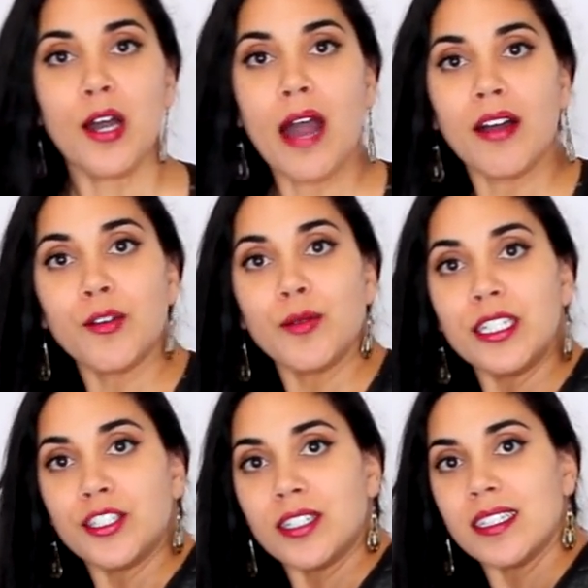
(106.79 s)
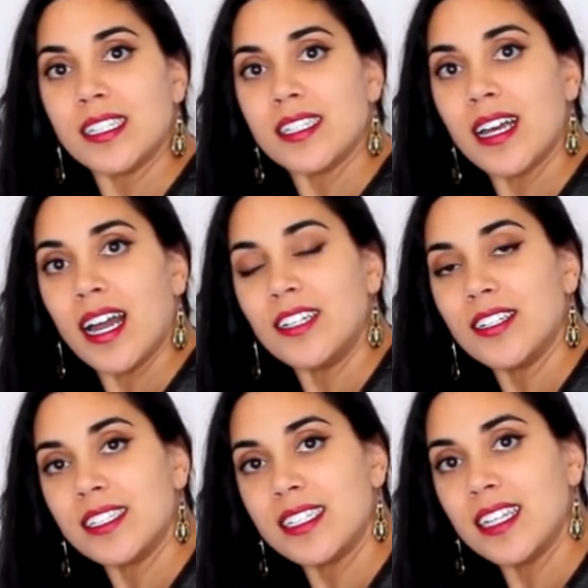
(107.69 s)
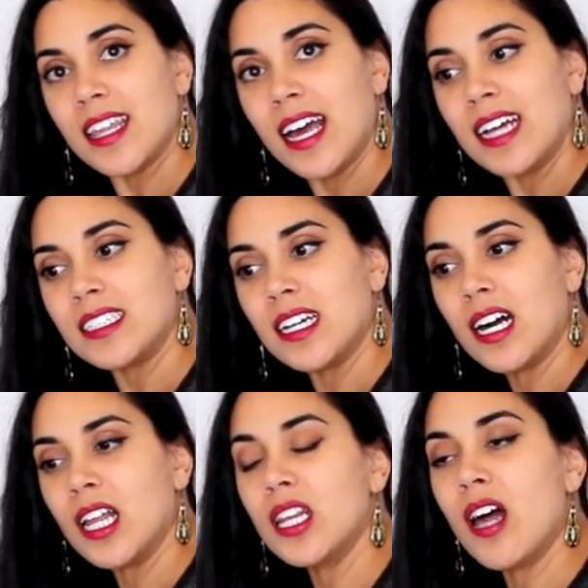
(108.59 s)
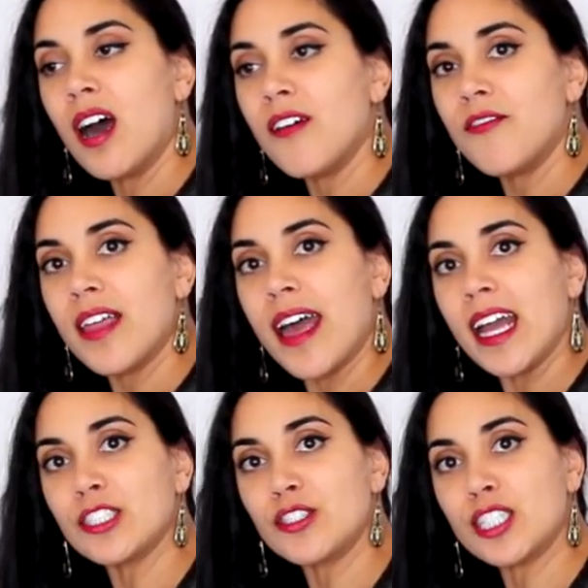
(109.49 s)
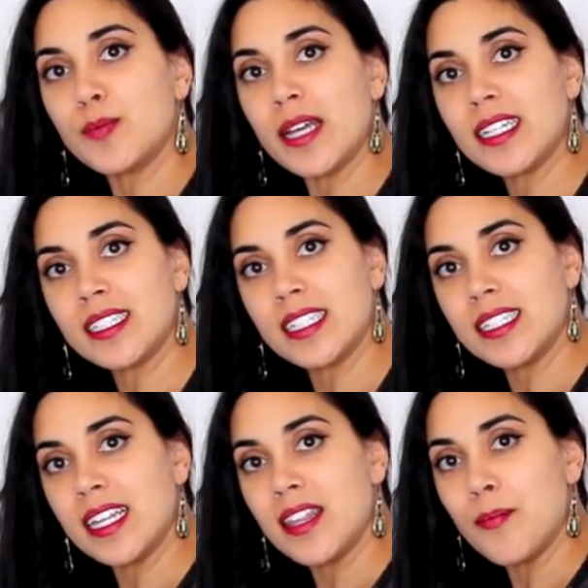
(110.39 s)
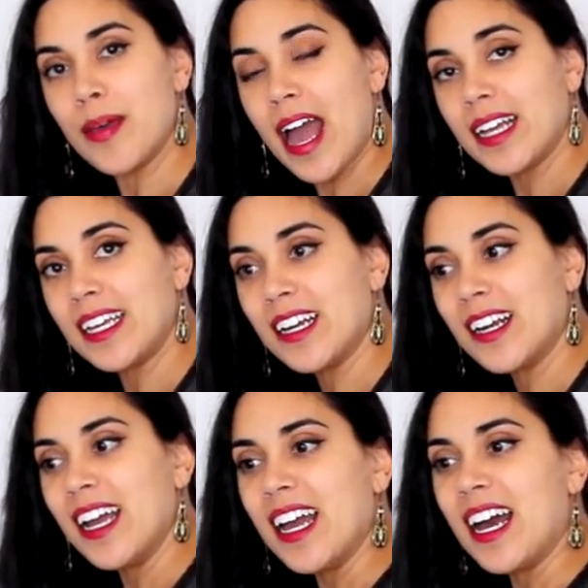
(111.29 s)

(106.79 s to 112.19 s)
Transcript: However, when you turn to the side, you can see that a lot of that extra space is in the back here.